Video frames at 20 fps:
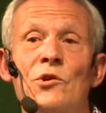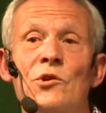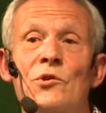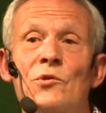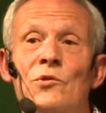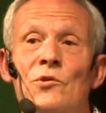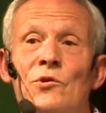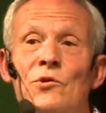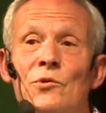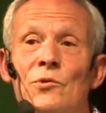you
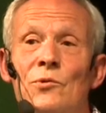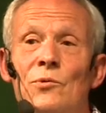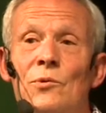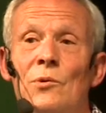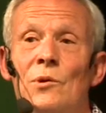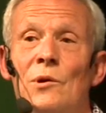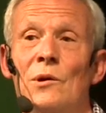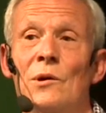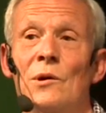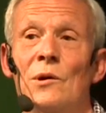do
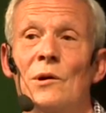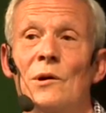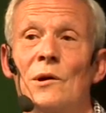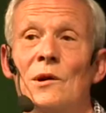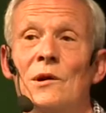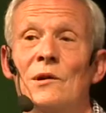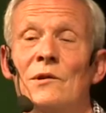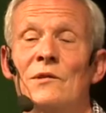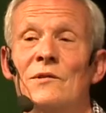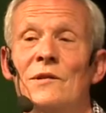
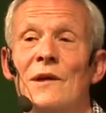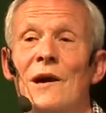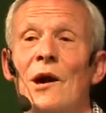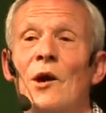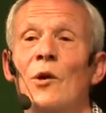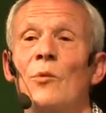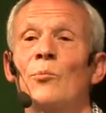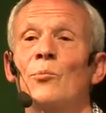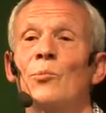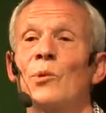to
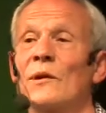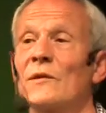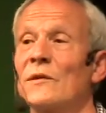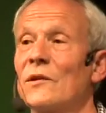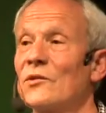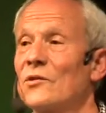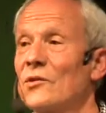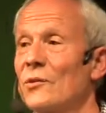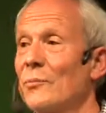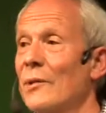help bring
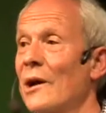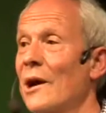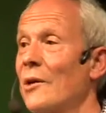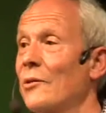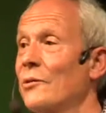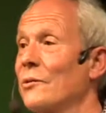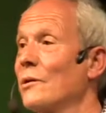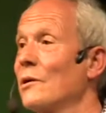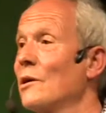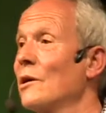this about
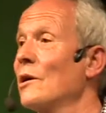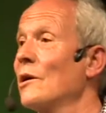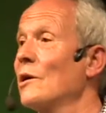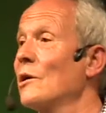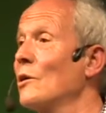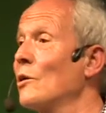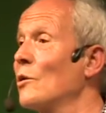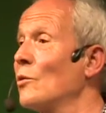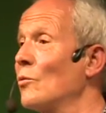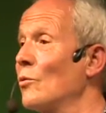
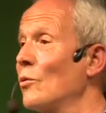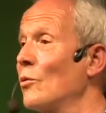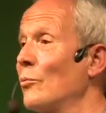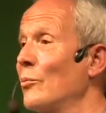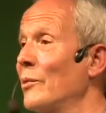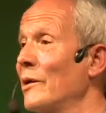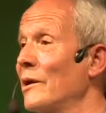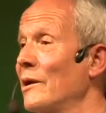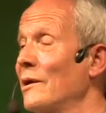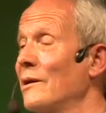will
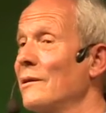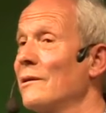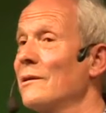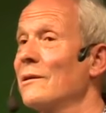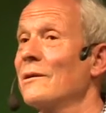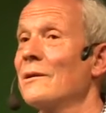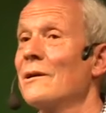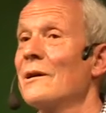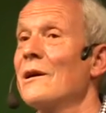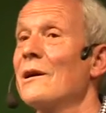
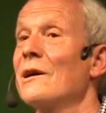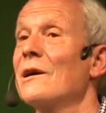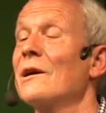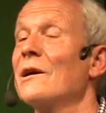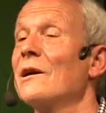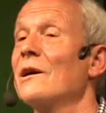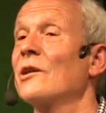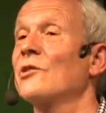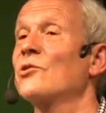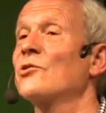
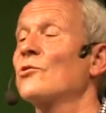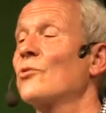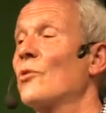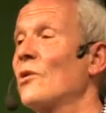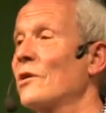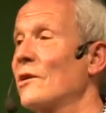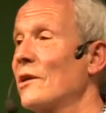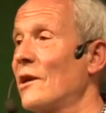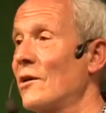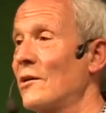be
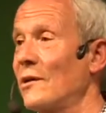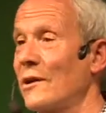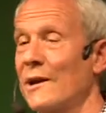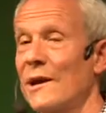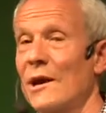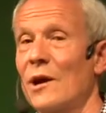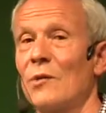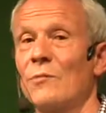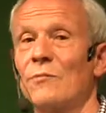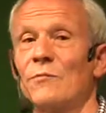extraordinarily
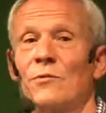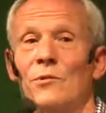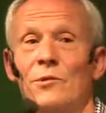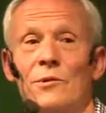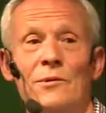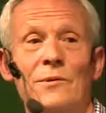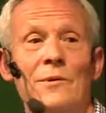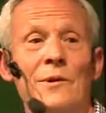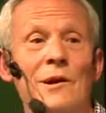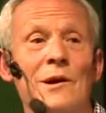helpful
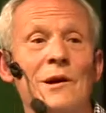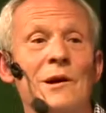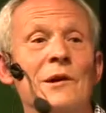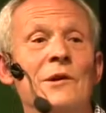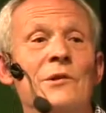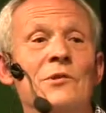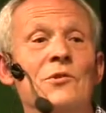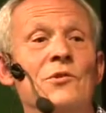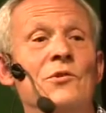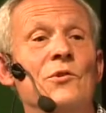
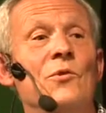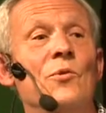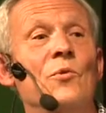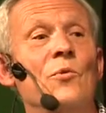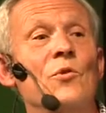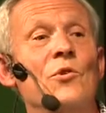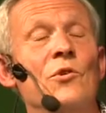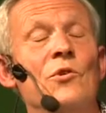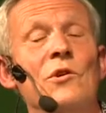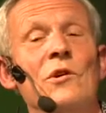to
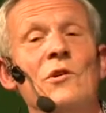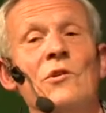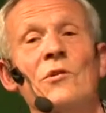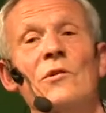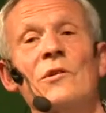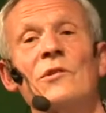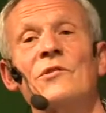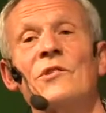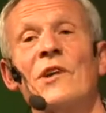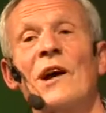your
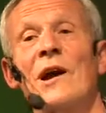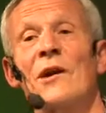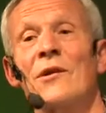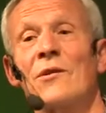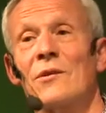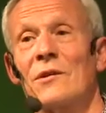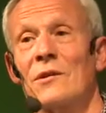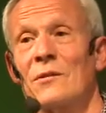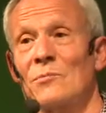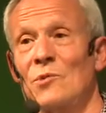entire
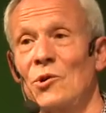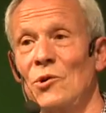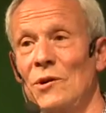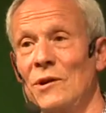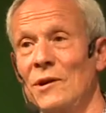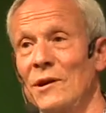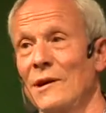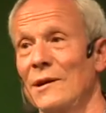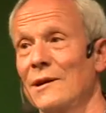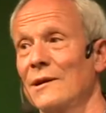
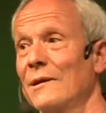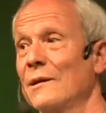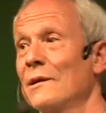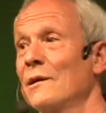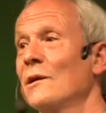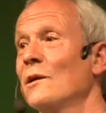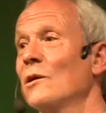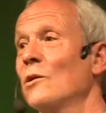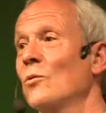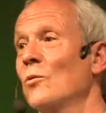community
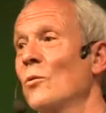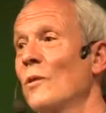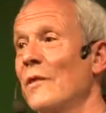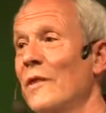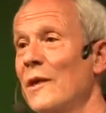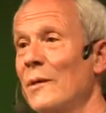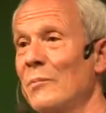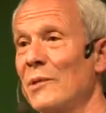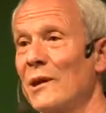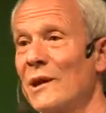when
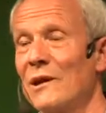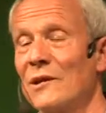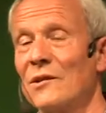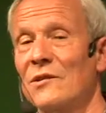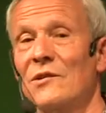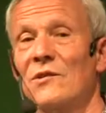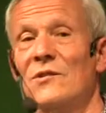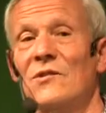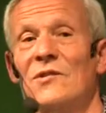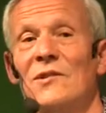they begin
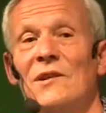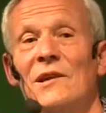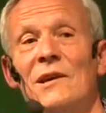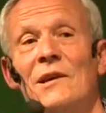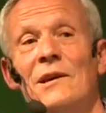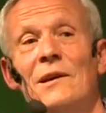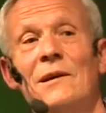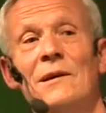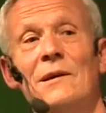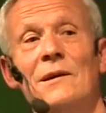to
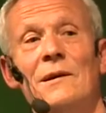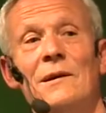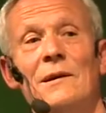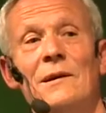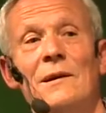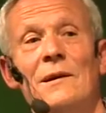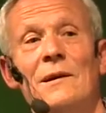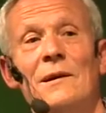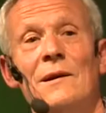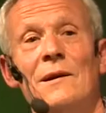see
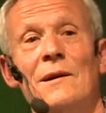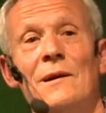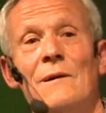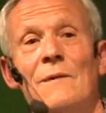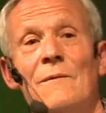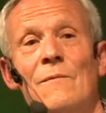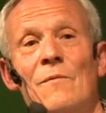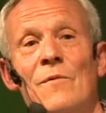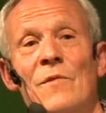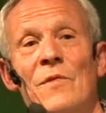
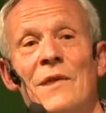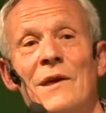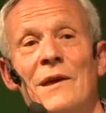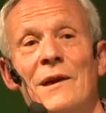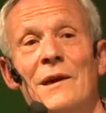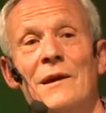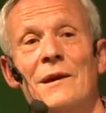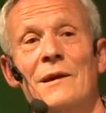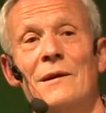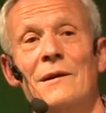
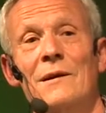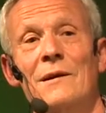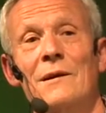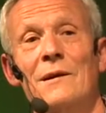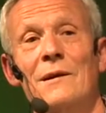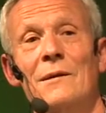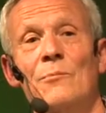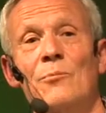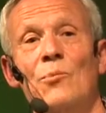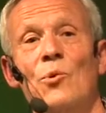the
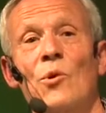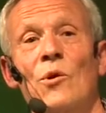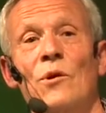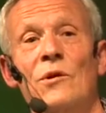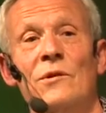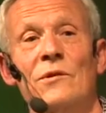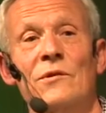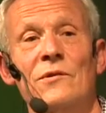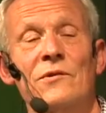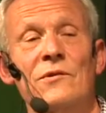
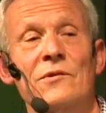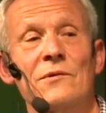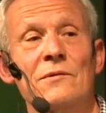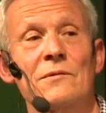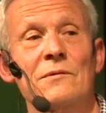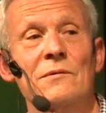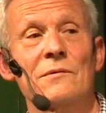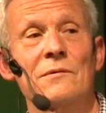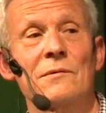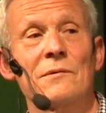importance
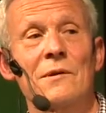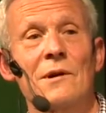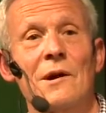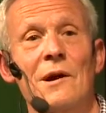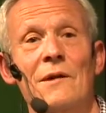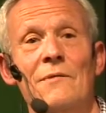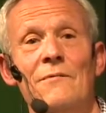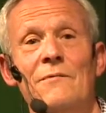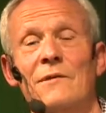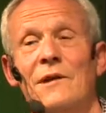
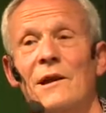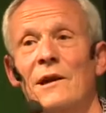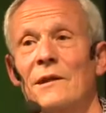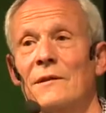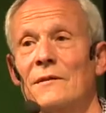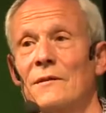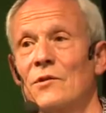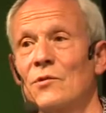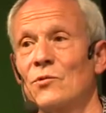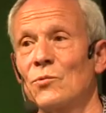of getting
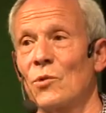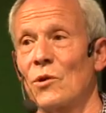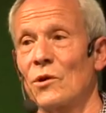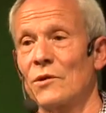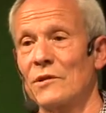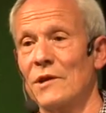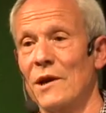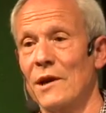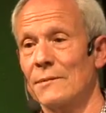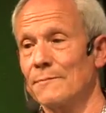this work
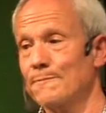done.